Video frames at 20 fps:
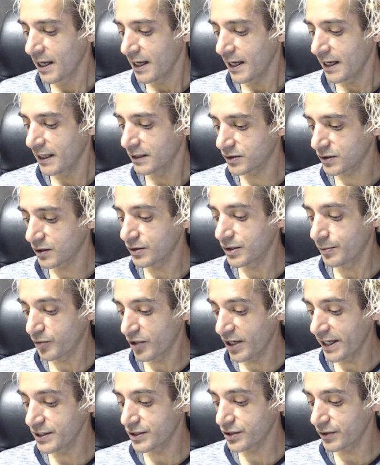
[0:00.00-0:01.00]
And so your
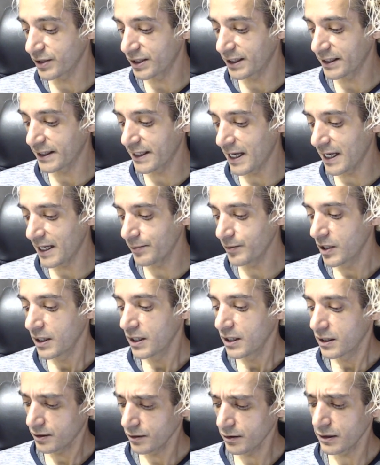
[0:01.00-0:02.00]
brains are in the game.
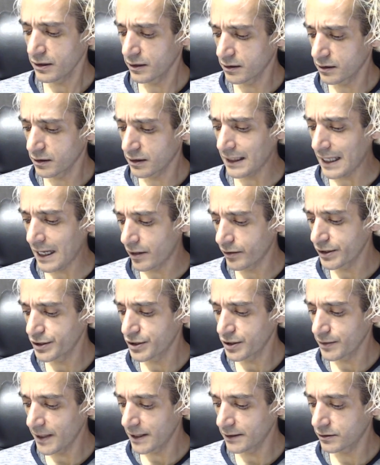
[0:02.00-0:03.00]
They're a little
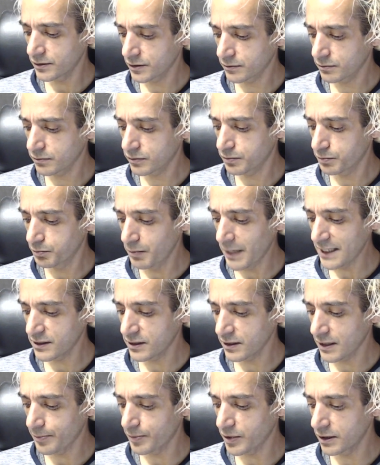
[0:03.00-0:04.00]
clouded. You might
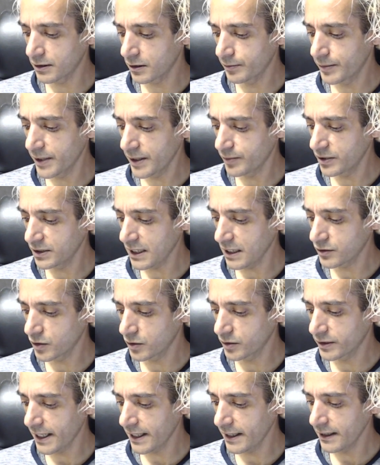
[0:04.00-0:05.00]
mess it up a little bit, but that's
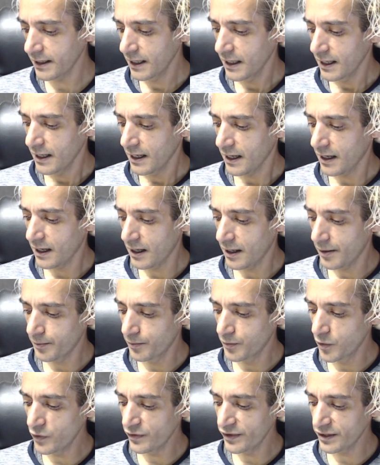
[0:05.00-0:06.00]
okay. Uh,
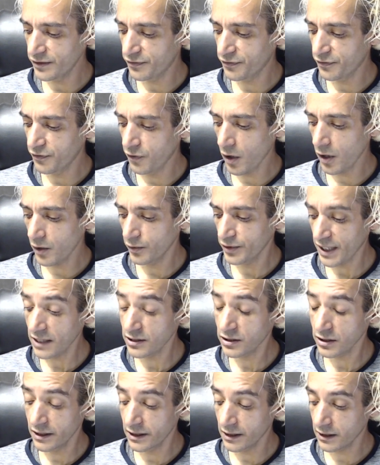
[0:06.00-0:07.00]
moving forward,
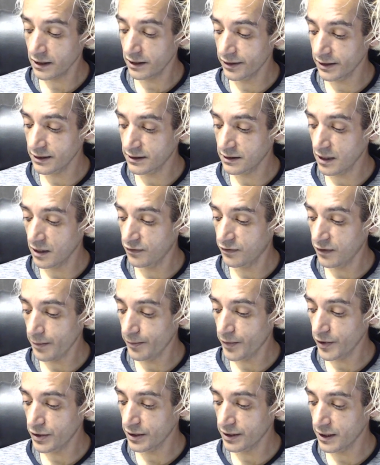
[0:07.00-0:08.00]
that's going to clear itself
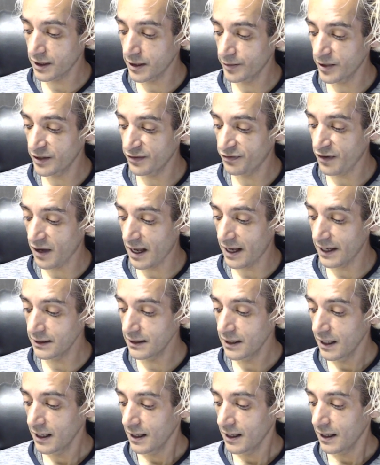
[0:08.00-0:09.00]
up and you're going to be
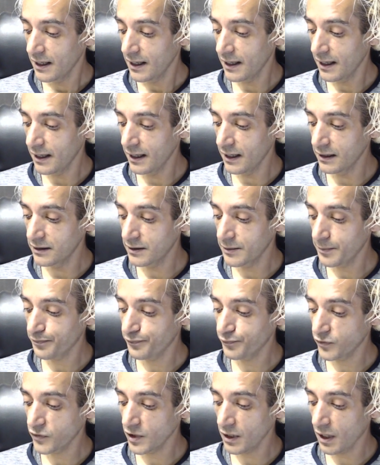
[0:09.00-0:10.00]
fine. And
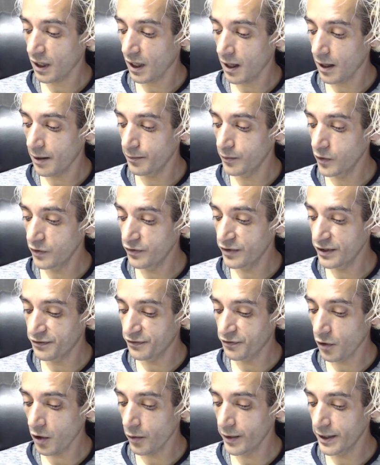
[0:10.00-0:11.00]
Uh, moving
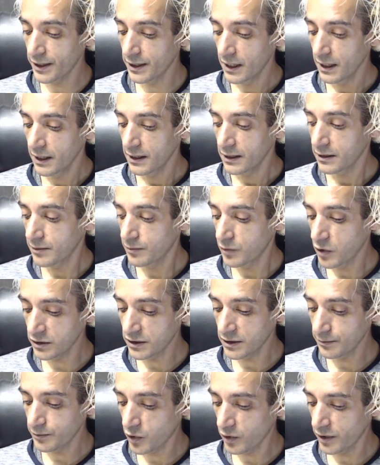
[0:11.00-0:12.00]
forward, the
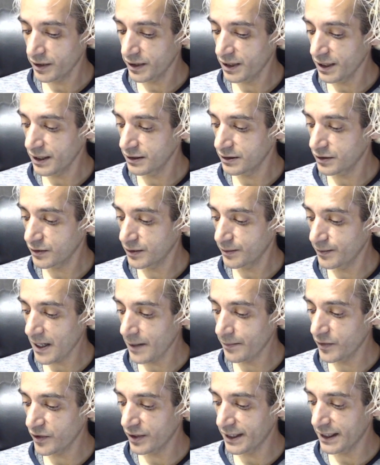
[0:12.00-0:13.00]
most important thing to
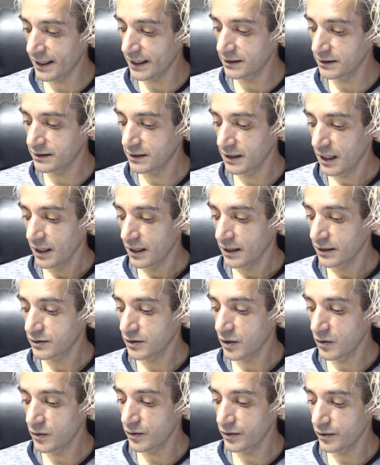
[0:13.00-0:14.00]
remember is
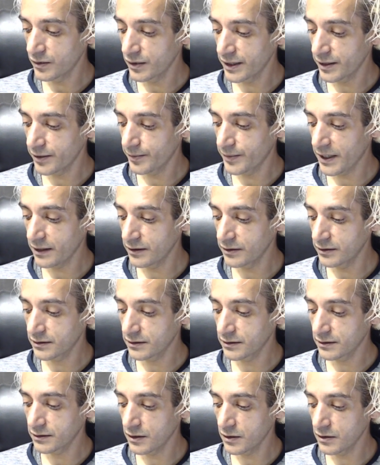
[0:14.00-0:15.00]
don't worry
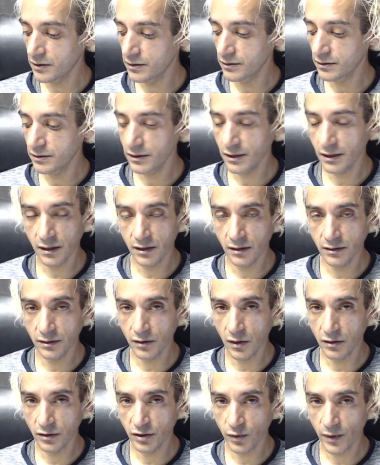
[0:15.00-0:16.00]
about, don't, you know,
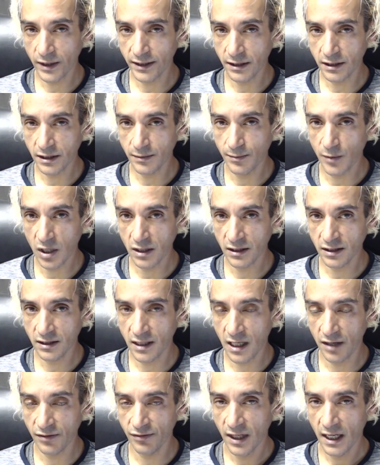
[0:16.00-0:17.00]
don't sweat the small
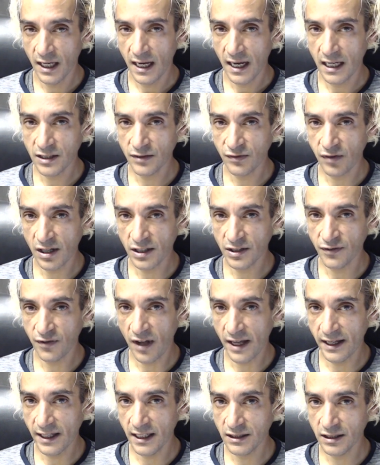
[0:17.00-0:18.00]
stuff as far as
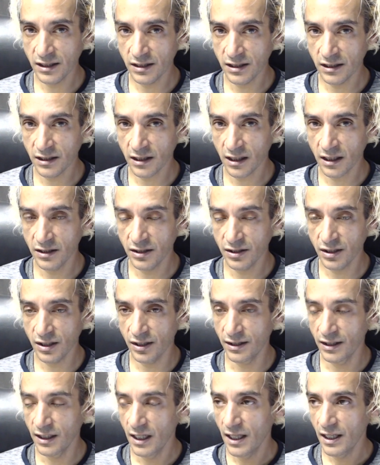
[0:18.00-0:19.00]
finances is
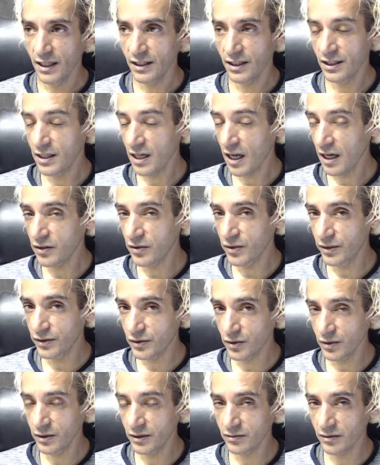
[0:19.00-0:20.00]
concerned. You're not going
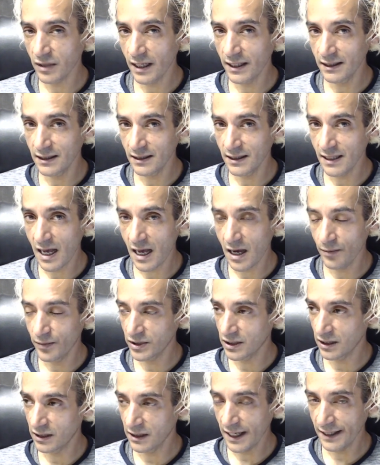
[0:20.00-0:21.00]
through it right now,
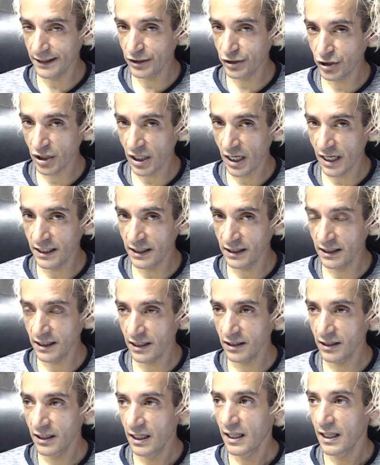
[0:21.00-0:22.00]
but the light's shining
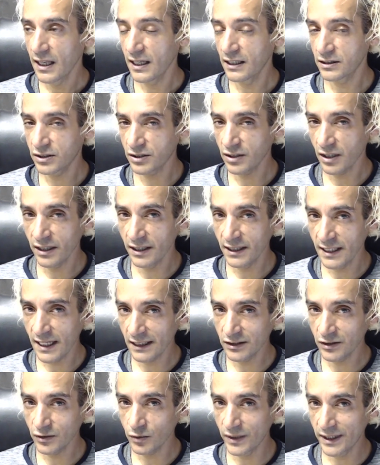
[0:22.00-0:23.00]
there, and starting
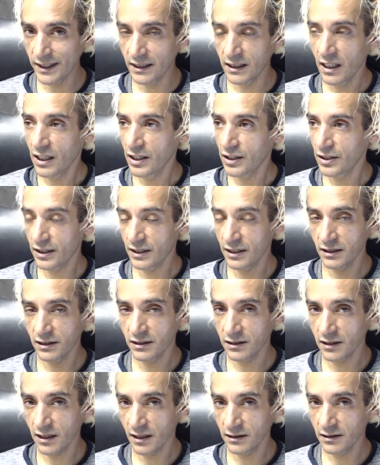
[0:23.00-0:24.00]
next week, you're going to
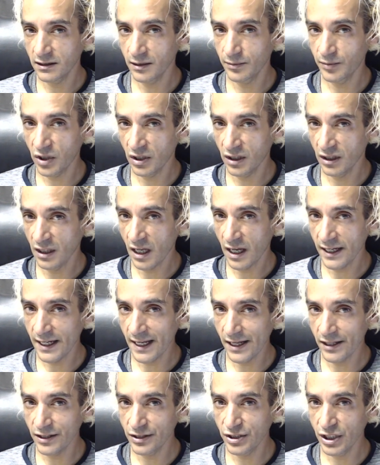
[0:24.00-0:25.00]
start to put a lot of
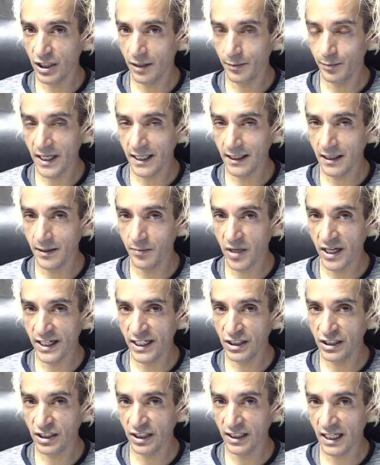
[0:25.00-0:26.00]
energy on making
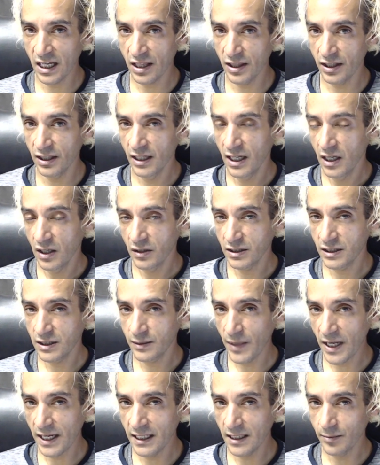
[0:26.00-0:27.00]
money together or
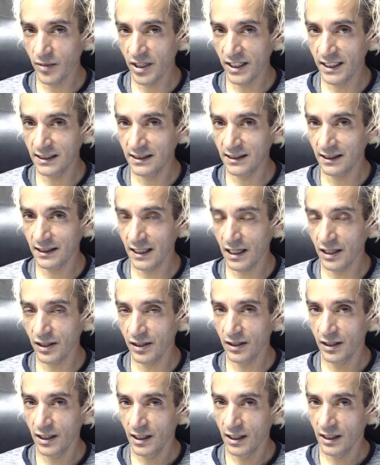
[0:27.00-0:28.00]
spending money
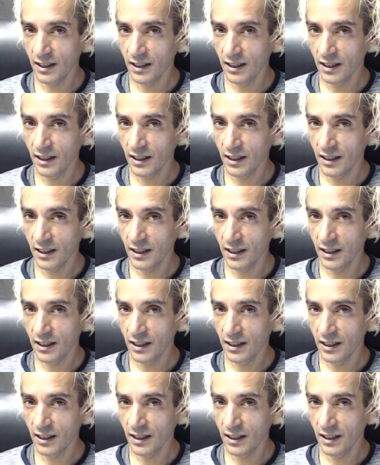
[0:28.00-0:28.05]
together,